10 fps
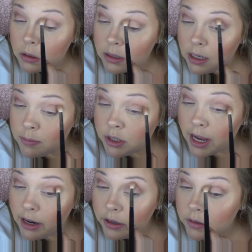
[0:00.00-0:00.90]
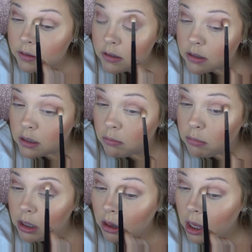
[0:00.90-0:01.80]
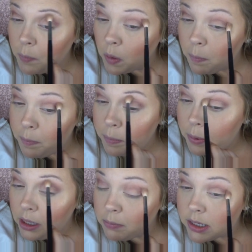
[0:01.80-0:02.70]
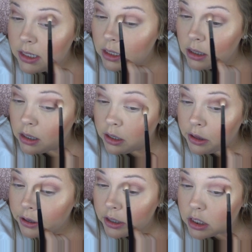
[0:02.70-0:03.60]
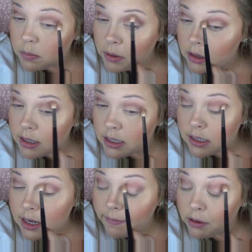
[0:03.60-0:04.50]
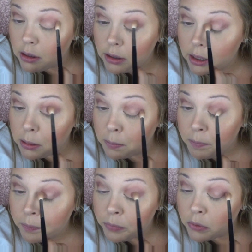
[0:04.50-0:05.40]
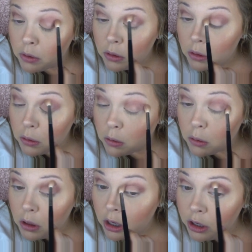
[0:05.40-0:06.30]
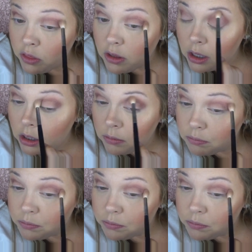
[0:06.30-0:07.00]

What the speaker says: Some shadows can be a lot more pigmented than others, but this is definitely a good thing.